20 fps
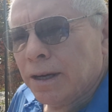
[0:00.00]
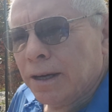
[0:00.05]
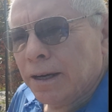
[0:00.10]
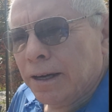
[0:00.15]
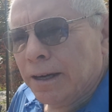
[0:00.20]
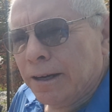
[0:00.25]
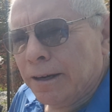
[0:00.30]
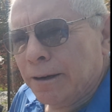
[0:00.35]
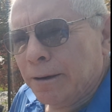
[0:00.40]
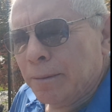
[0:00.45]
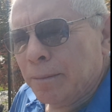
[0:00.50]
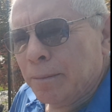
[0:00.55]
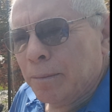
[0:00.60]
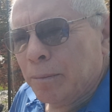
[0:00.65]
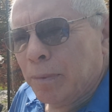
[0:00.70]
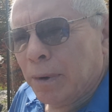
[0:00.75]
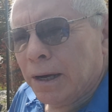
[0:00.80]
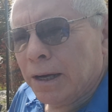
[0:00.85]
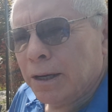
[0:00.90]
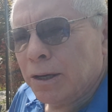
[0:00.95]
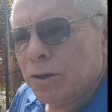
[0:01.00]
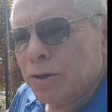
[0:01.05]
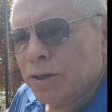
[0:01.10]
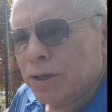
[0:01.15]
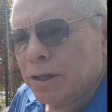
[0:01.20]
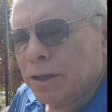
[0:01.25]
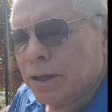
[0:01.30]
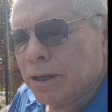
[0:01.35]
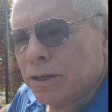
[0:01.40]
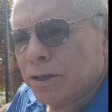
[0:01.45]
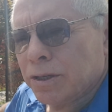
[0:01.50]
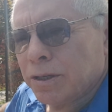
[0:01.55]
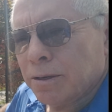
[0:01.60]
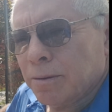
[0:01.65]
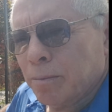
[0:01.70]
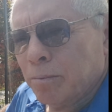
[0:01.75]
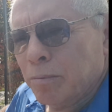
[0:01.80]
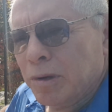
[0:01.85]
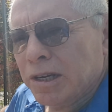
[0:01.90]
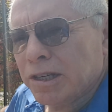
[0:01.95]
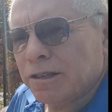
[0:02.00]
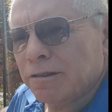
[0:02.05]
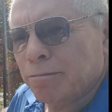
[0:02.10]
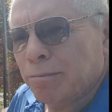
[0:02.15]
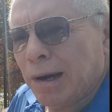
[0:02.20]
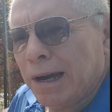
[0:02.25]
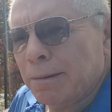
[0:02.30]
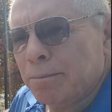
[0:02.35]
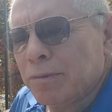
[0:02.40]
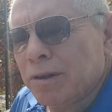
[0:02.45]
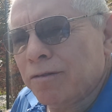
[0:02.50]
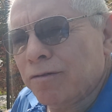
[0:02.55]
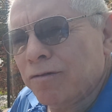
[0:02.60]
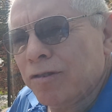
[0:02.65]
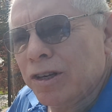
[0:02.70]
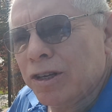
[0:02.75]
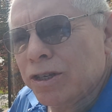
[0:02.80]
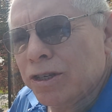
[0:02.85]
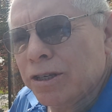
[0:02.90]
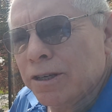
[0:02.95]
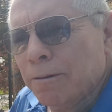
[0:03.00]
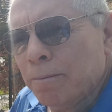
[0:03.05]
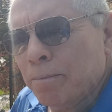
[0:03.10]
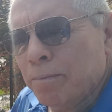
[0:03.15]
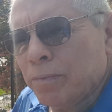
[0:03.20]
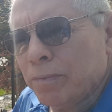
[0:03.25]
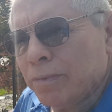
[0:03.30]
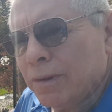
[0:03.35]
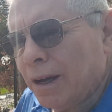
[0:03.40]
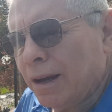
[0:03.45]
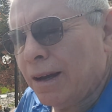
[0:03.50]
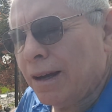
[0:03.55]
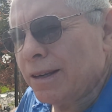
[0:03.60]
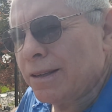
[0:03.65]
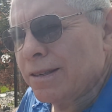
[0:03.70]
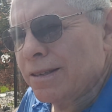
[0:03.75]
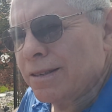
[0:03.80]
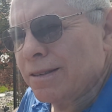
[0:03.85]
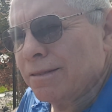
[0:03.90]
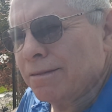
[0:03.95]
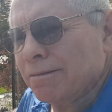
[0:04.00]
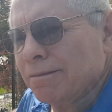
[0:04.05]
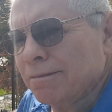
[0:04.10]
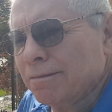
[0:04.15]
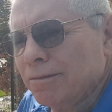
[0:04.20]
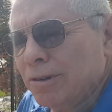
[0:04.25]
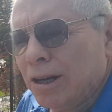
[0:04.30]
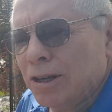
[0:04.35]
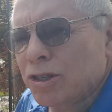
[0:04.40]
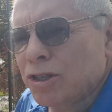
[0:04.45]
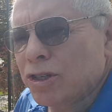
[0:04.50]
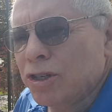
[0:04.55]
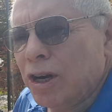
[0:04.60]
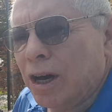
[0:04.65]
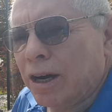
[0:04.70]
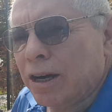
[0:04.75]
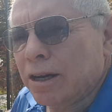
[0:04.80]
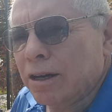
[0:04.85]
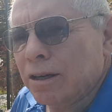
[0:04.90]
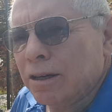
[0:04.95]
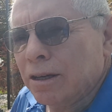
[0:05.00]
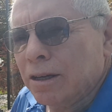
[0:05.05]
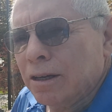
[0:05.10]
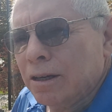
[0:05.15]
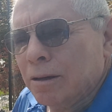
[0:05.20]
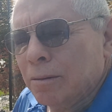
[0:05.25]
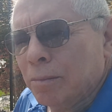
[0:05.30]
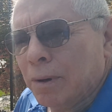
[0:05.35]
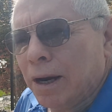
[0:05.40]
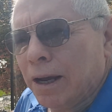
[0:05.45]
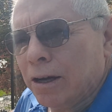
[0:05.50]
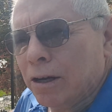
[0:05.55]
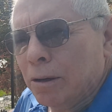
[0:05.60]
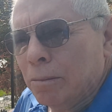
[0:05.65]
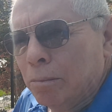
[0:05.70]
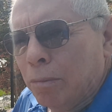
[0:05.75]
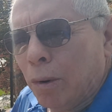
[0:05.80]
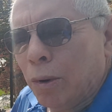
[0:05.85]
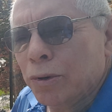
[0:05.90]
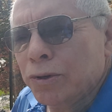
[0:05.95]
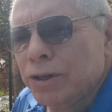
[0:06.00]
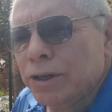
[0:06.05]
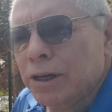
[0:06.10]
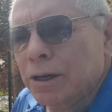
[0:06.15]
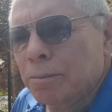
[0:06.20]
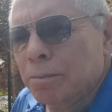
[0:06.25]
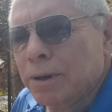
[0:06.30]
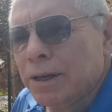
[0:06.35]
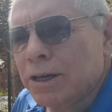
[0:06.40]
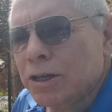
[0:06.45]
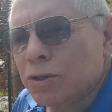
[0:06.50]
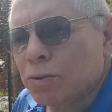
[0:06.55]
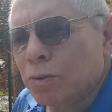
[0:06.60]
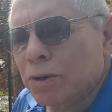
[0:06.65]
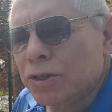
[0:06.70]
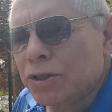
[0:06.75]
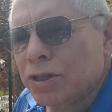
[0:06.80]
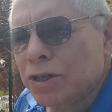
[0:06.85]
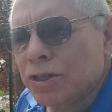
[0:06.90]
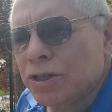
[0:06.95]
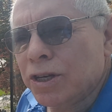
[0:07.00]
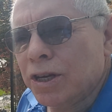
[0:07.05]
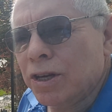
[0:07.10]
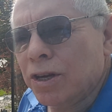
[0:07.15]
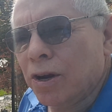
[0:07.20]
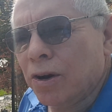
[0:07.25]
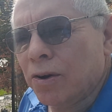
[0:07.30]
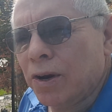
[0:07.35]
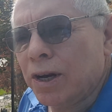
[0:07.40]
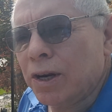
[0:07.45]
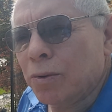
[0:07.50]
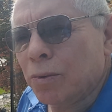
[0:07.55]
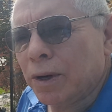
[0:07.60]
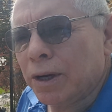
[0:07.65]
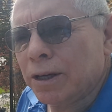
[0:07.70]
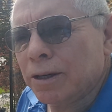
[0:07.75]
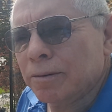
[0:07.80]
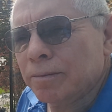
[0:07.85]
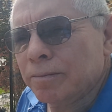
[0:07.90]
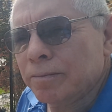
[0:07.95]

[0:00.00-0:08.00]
by using this piece of pipe that fits. It's not snug, but I'm going to bolt it in place once it's in there anyway.